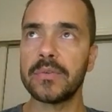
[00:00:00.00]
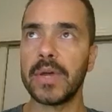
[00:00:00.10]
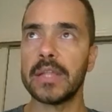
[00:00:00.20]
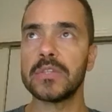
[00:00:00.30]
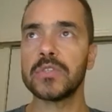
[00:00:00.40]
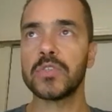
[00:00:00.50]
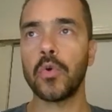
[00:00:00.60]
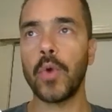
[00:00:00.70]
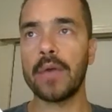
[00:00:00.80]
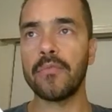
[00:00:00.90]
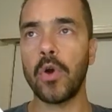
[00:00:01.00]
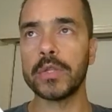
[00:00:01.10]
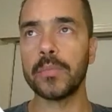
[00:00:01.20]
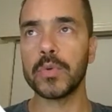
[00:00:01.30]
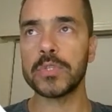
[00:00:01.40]
So we have other
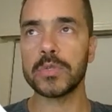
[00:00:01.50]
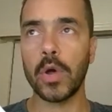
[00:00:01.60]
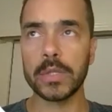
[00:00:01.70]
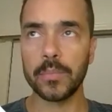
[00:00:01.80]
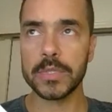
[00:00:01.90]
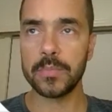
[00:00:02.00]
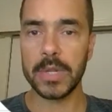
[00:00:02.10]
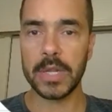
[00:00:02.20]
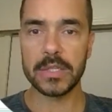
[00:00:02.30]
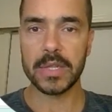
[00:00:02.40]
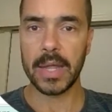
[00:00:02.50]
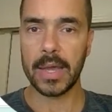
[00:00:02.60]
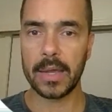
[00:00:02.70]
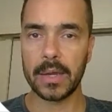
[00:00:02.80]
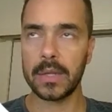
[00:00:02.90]
possibilities like a new